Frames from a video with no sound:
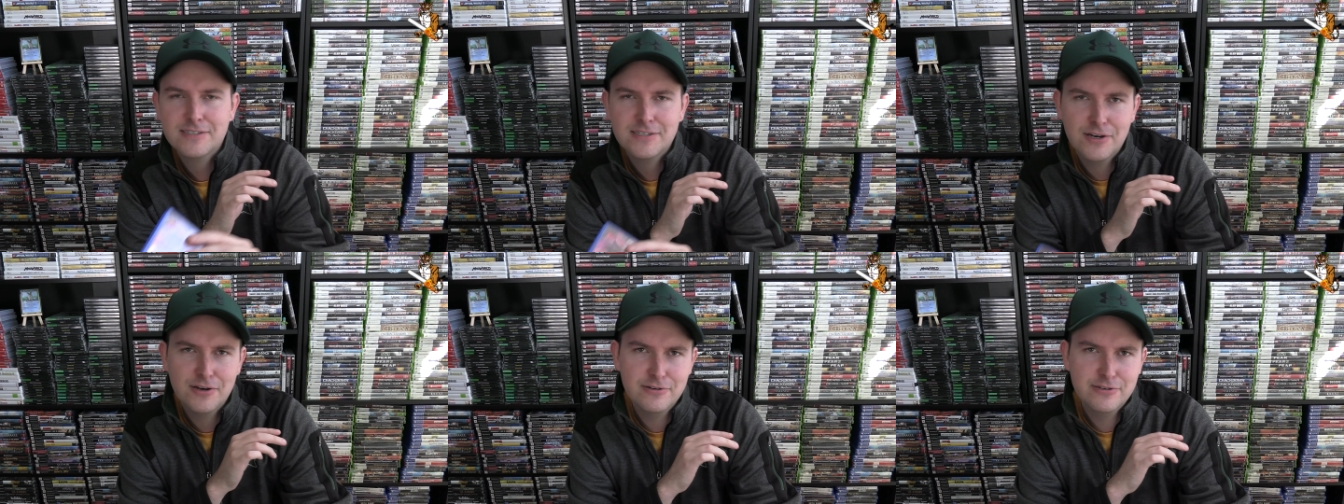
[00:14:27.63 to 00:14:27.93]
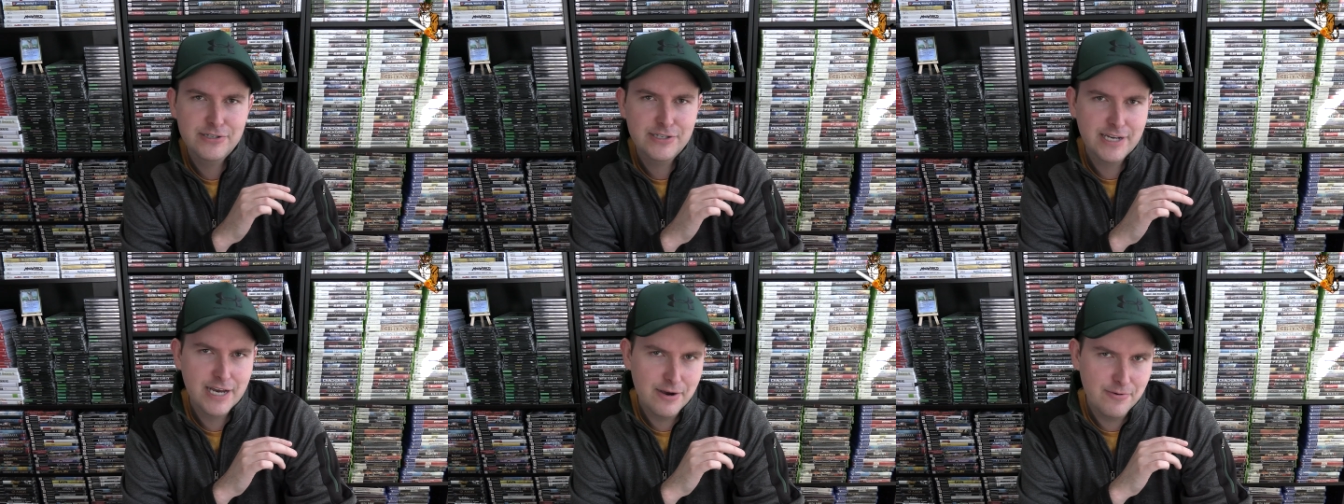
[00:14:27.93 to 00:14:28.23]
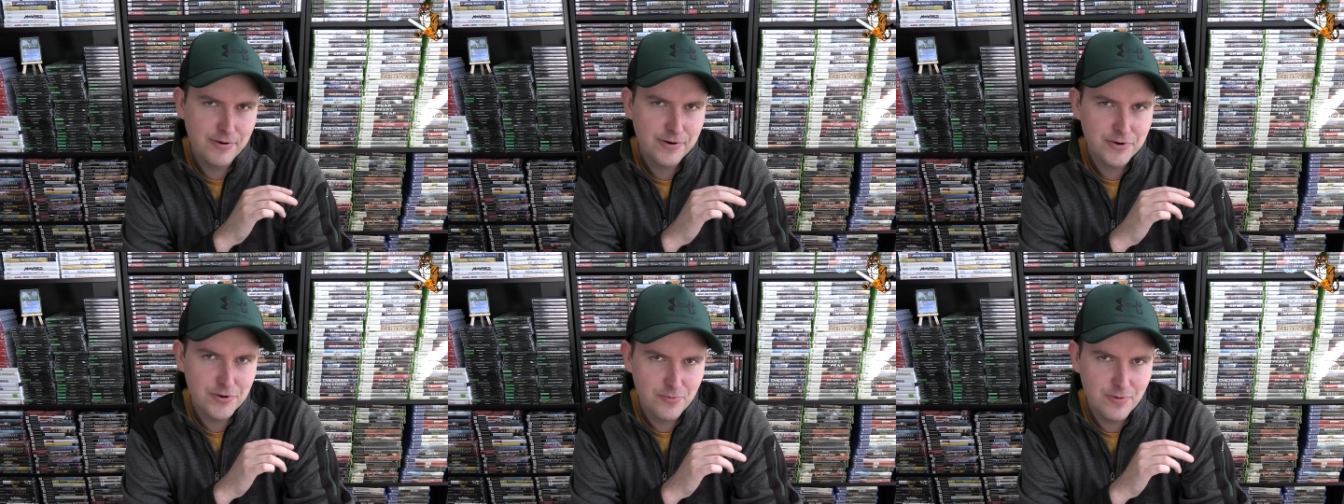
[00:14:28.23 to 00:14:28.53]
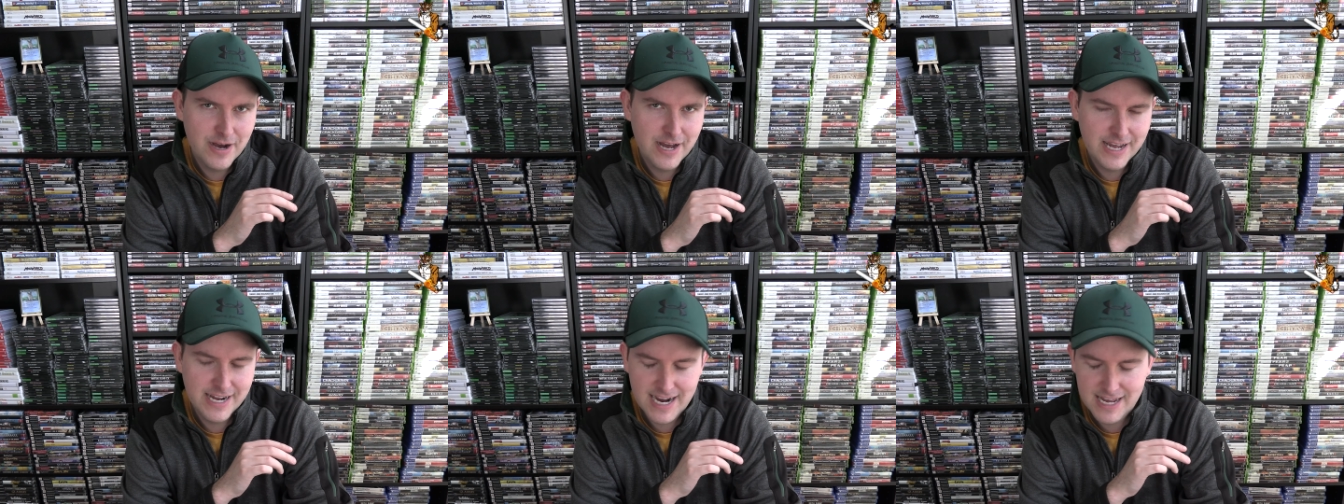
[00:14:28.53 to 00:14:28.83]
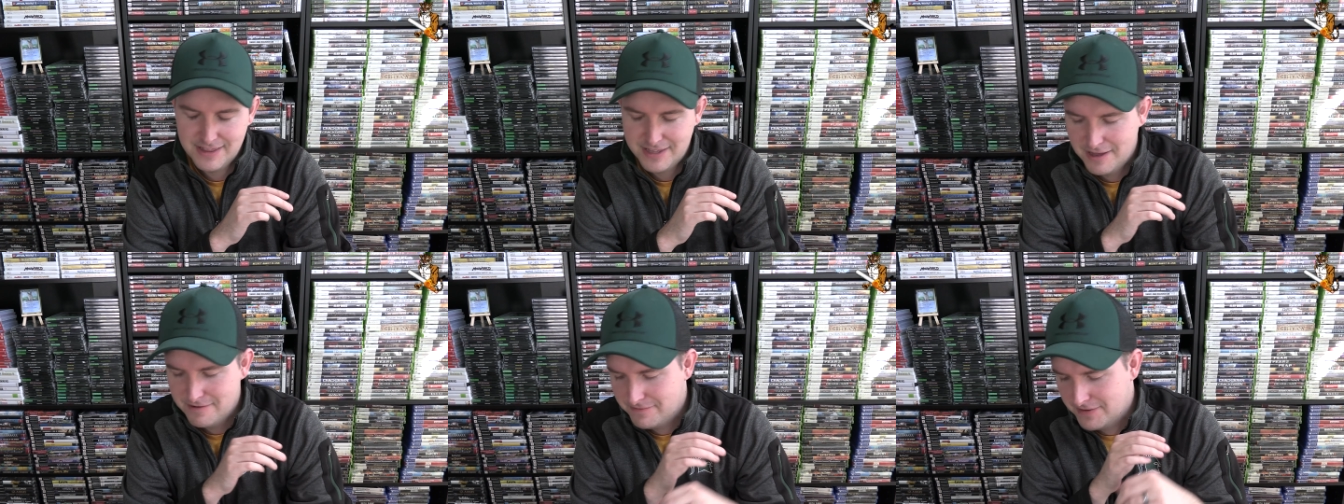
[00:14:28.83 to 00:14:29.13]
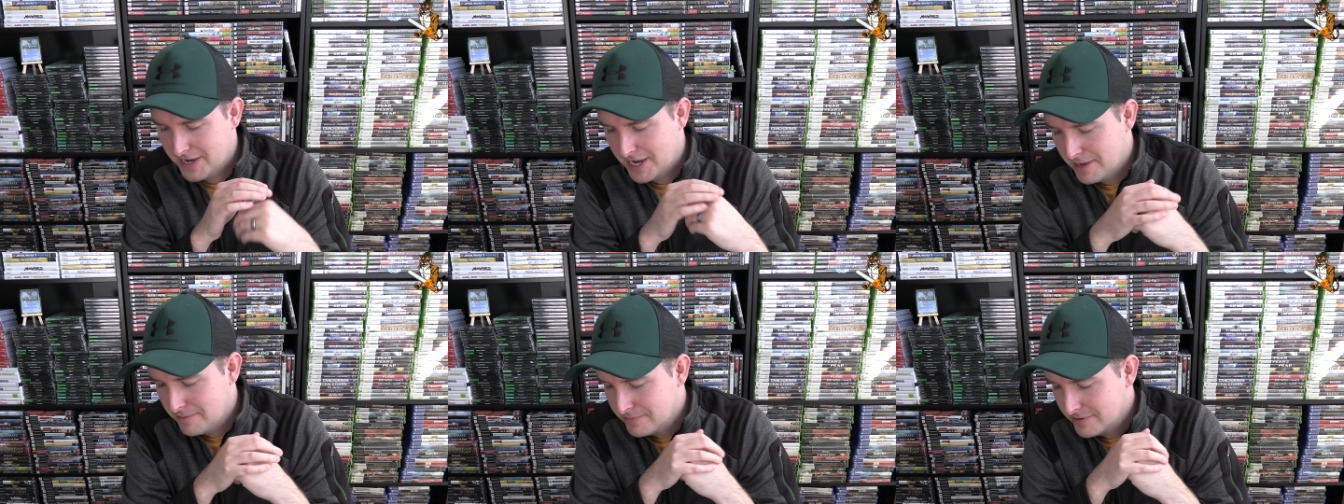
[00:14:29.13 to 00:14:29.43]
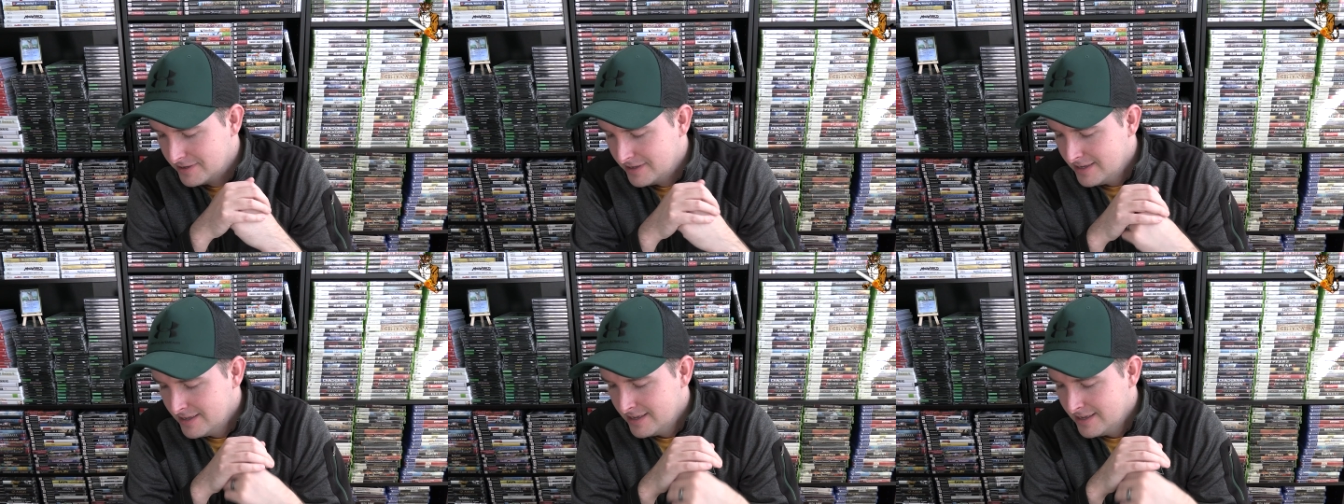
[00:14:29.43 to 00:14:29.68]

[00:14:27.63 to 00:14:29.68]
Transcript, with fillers: So, gee, I wonder why I got that vibe.